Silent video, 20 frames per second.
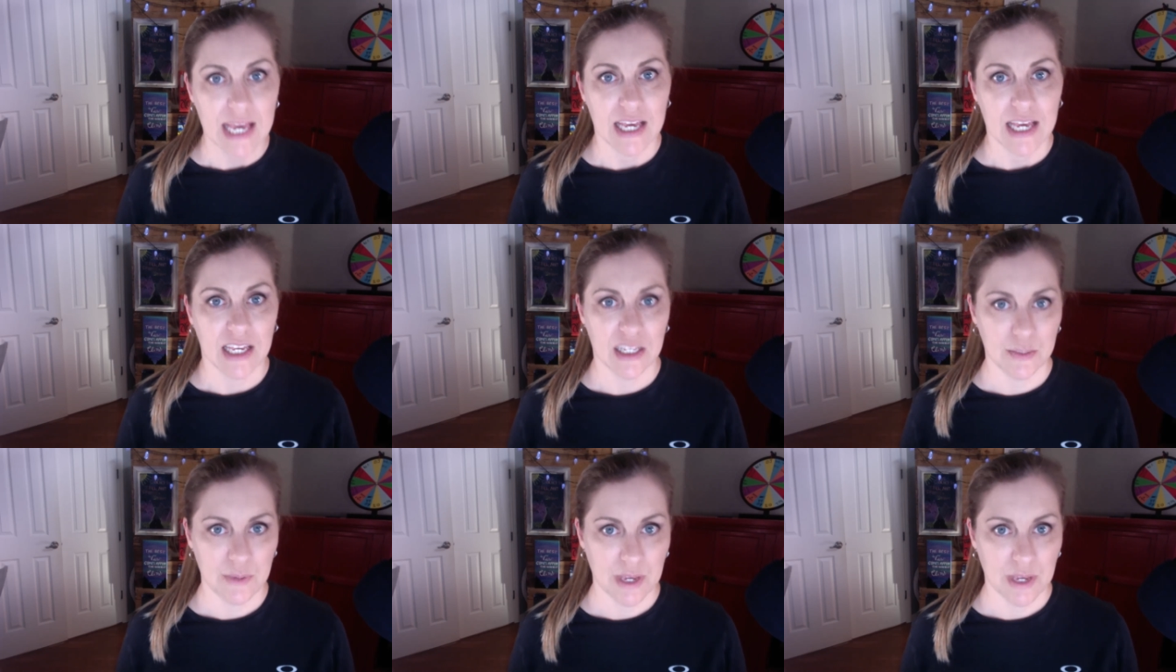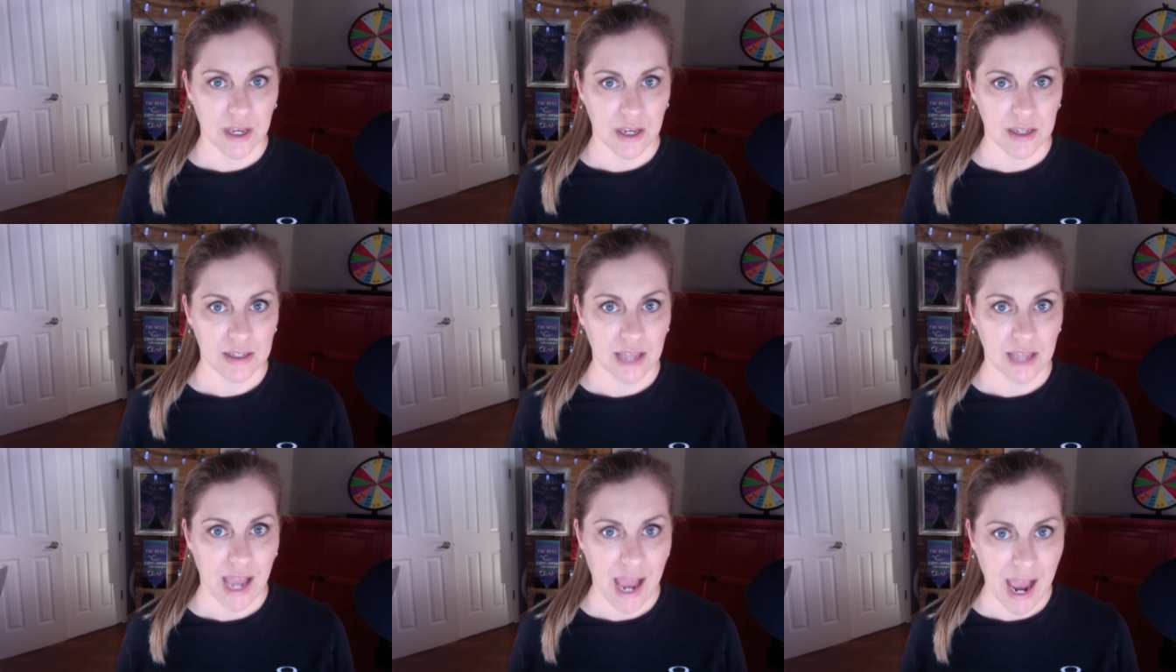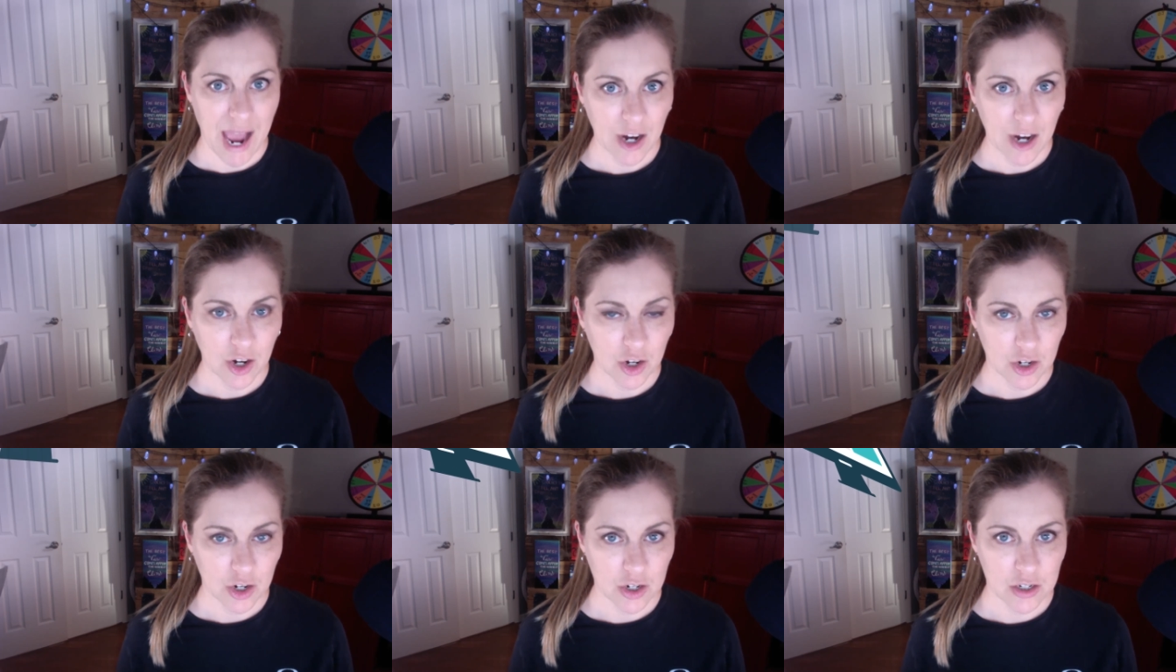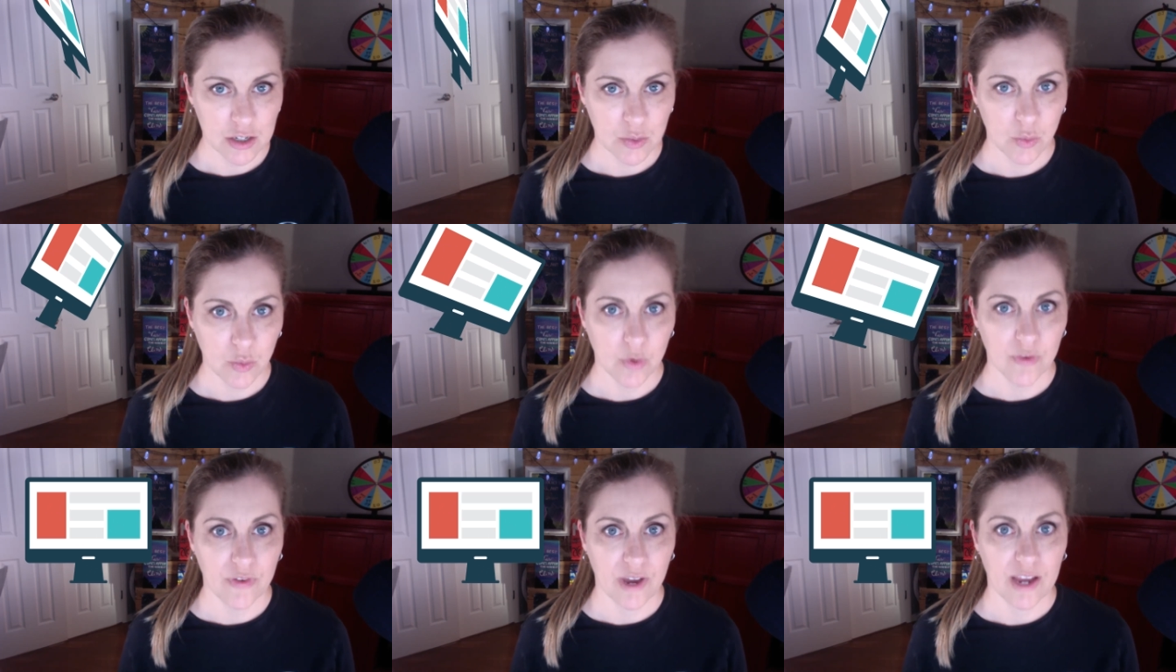is because hackers
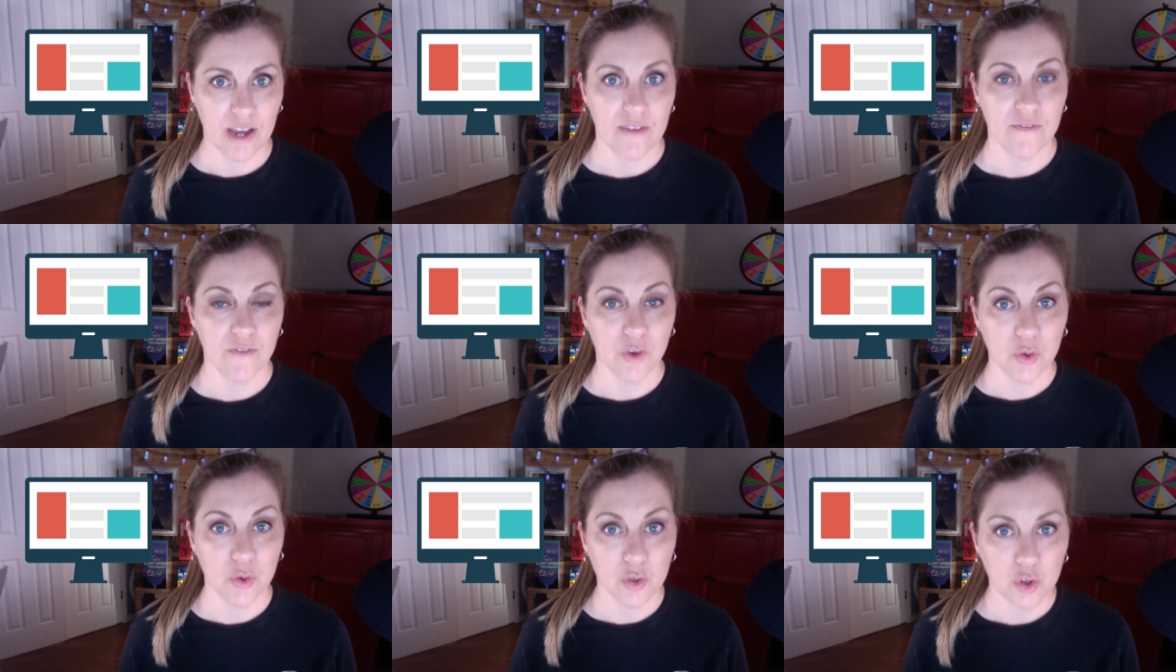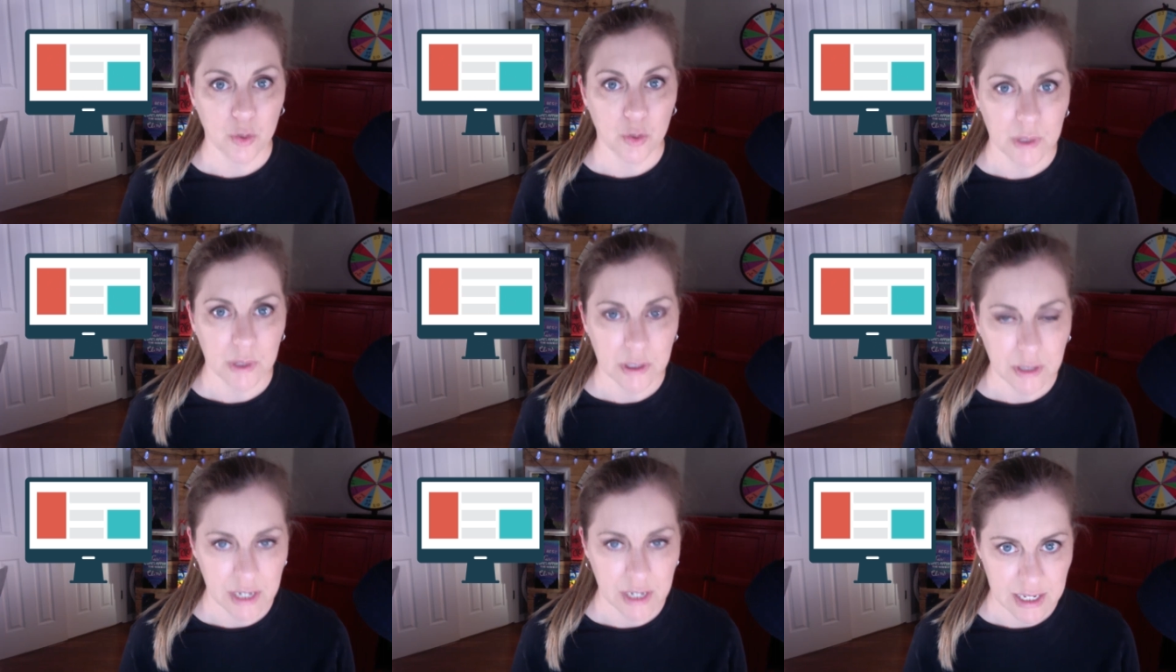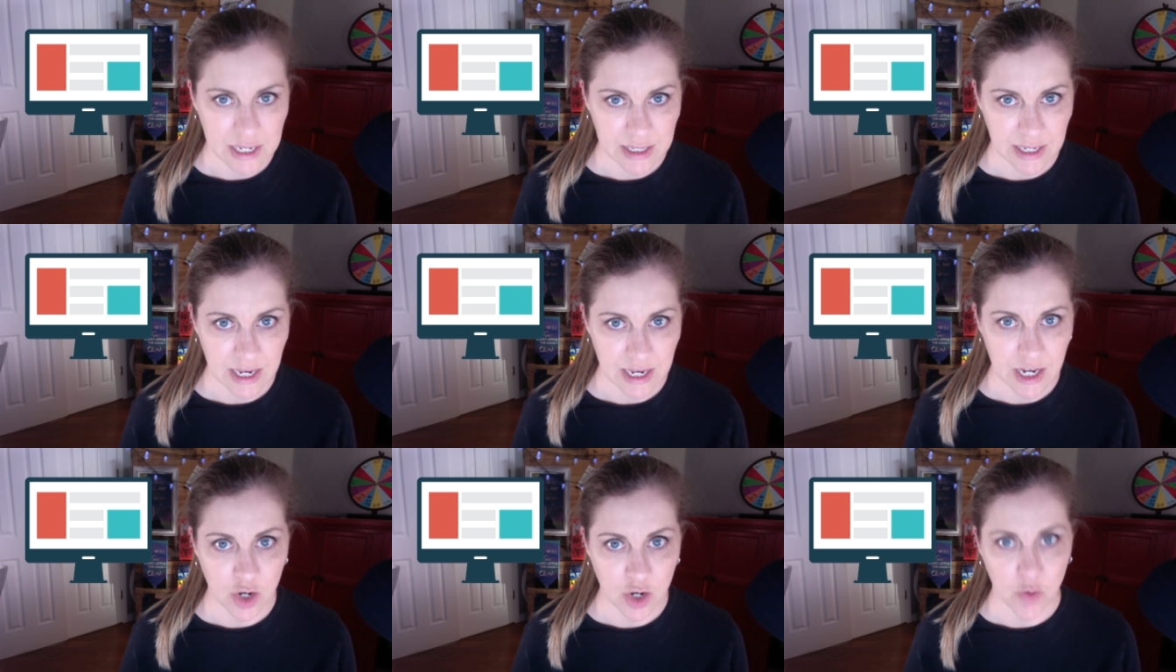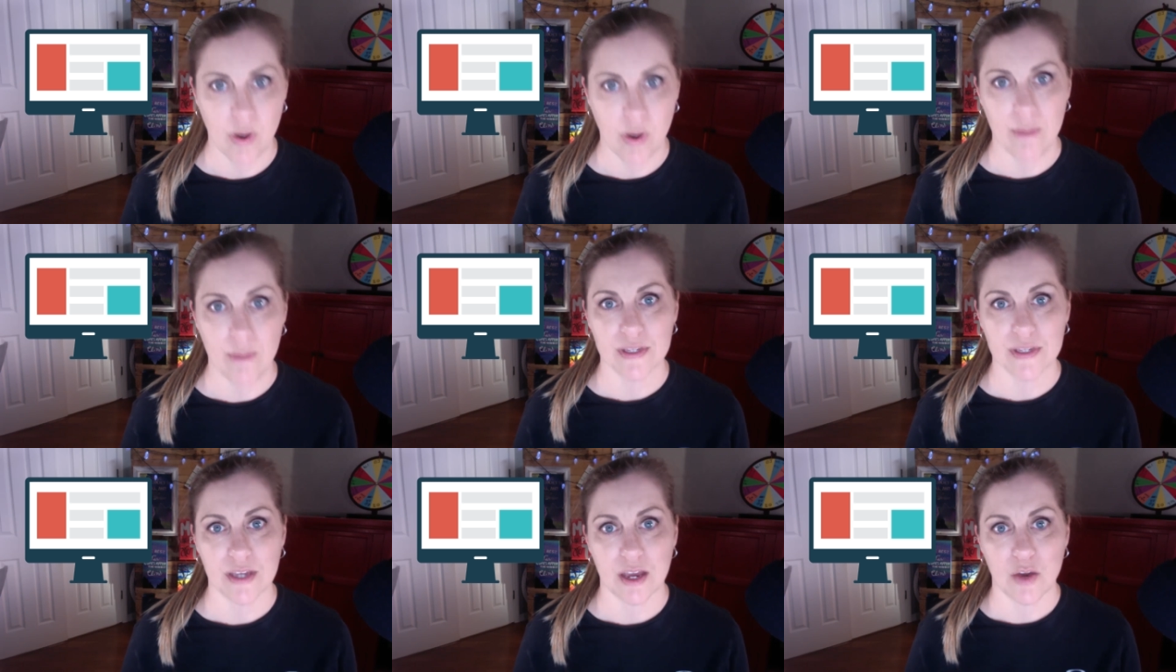will find vulnerabilities in your
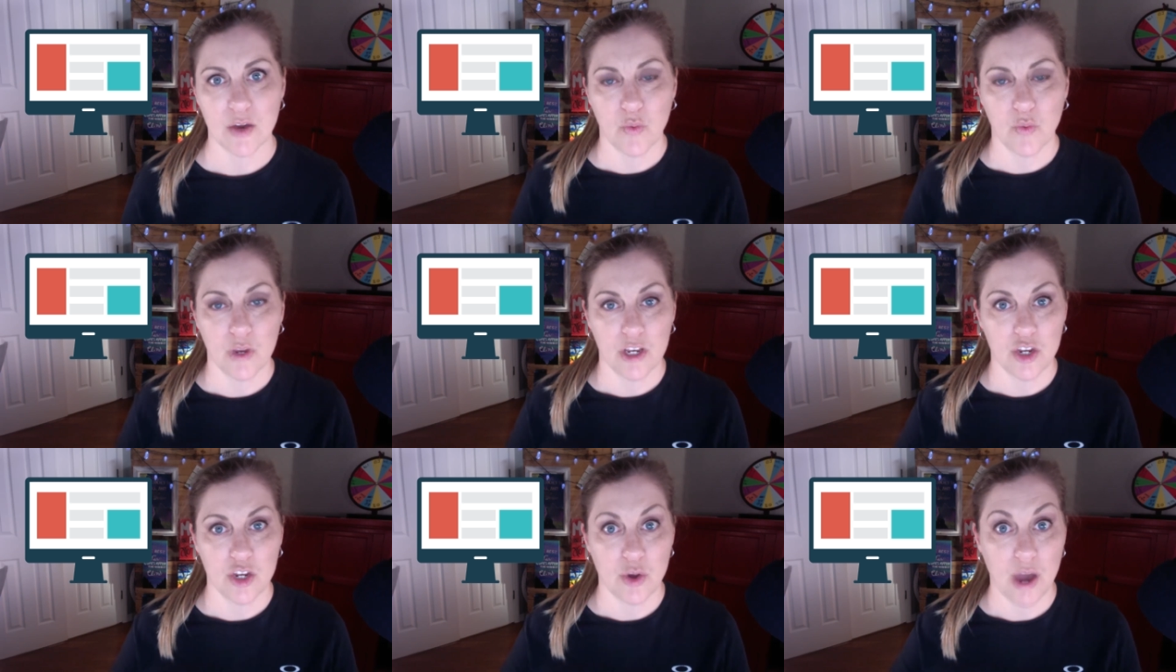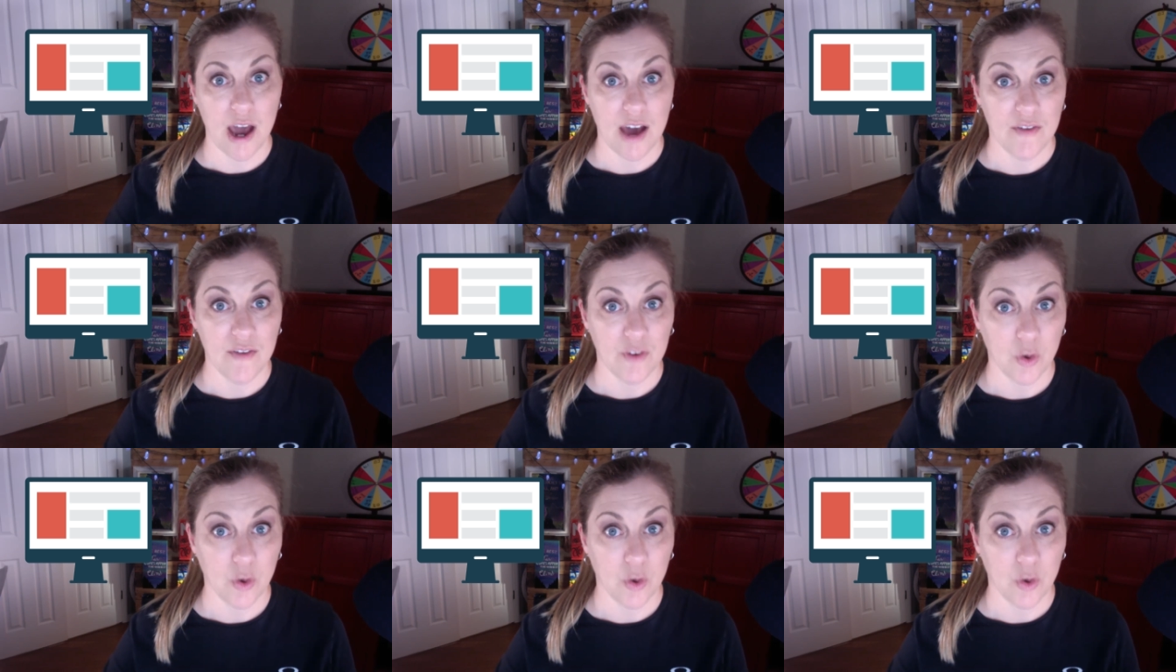website when you have